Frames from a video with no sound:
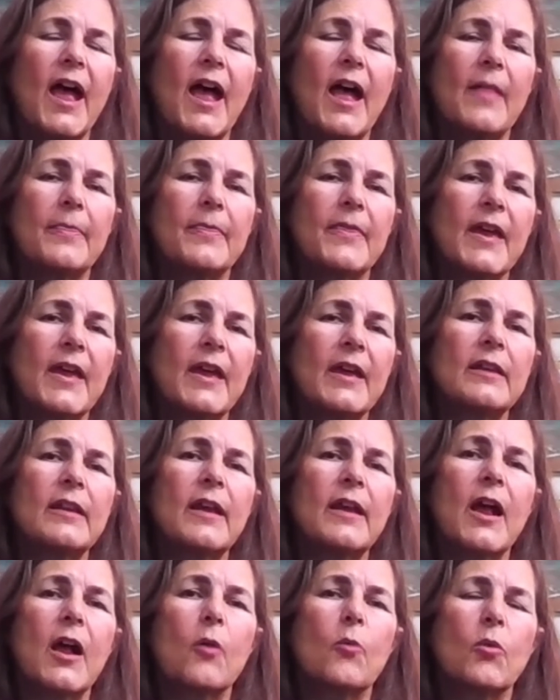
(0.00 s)
And
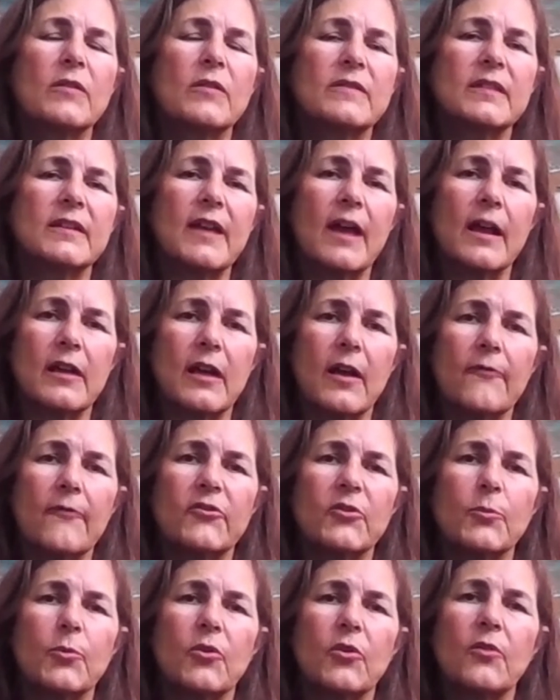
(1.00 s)
then once he got
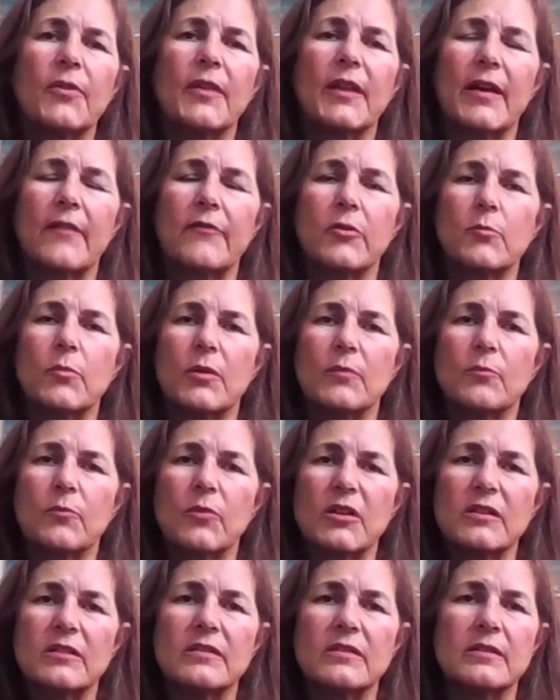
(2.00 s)
comfortable that everyone
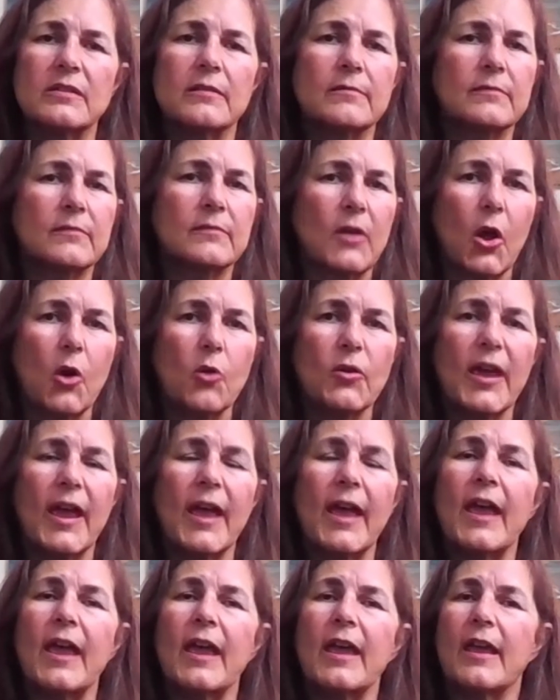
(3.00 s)
was
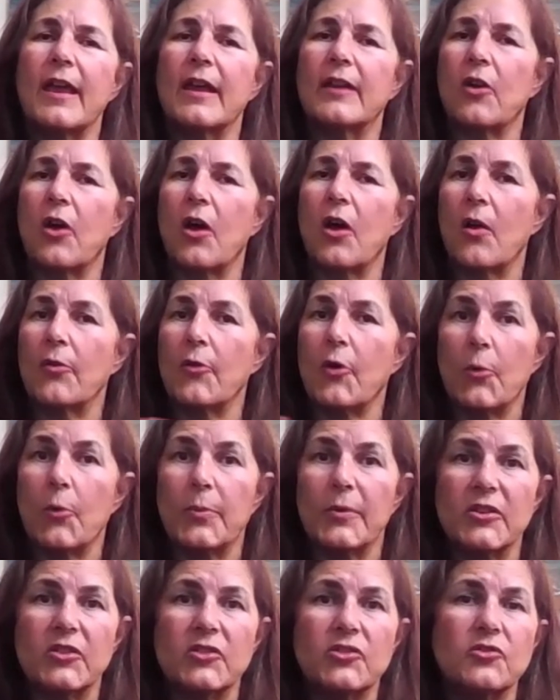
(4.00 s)
okay and all the
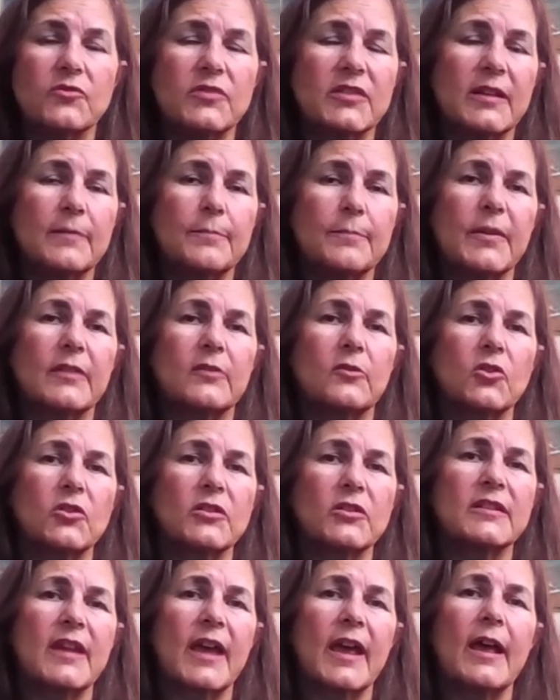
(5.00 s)
open issues had been
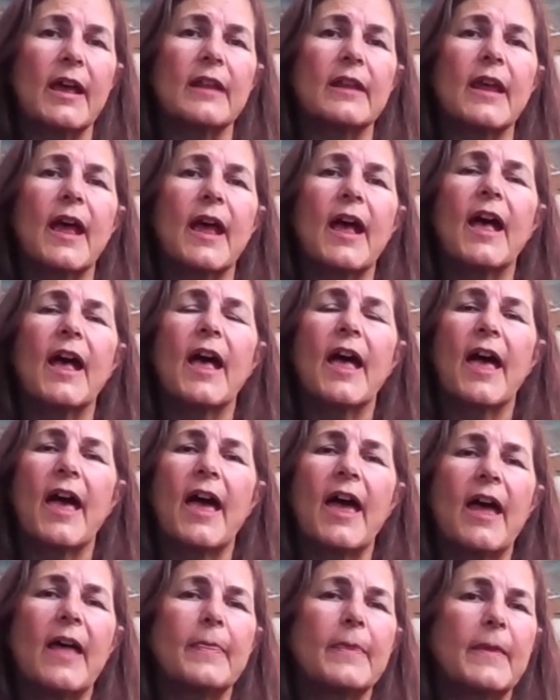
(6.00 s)
looked at
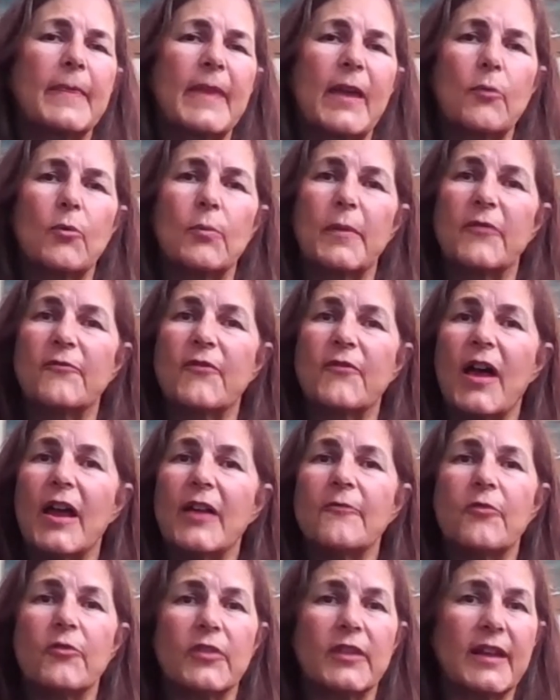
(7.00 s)
and that they would be
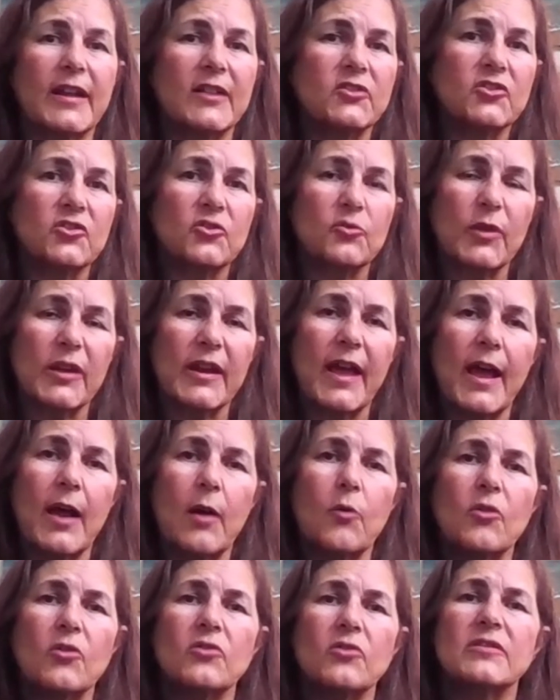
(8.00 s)
fine for the next 3
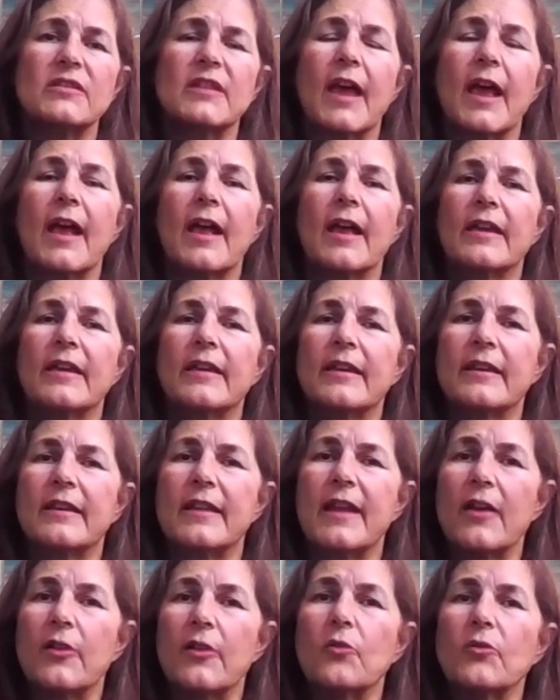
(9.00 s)
hours, he
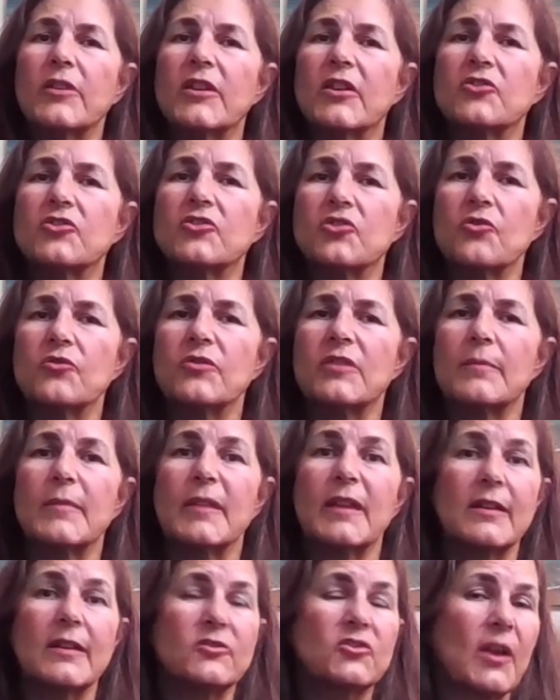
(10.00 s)
not only assured them
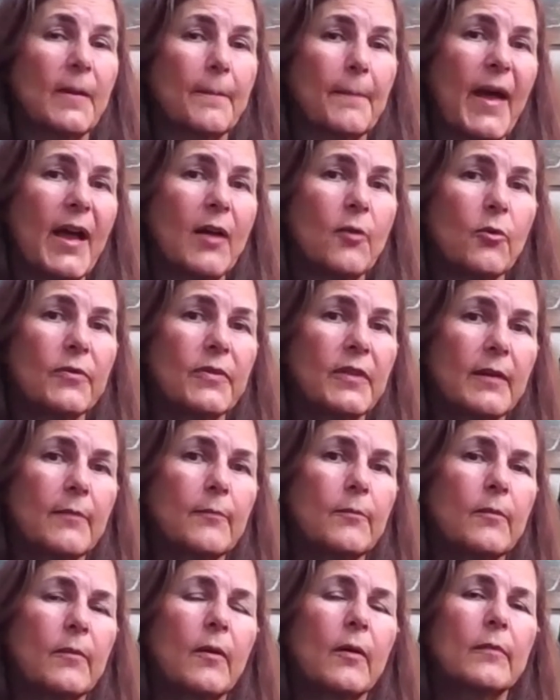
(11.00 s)
that he'd check back with
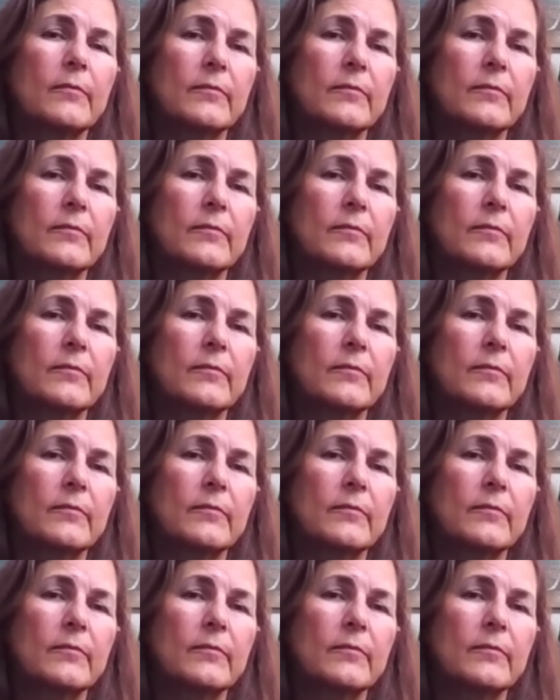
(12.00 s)
them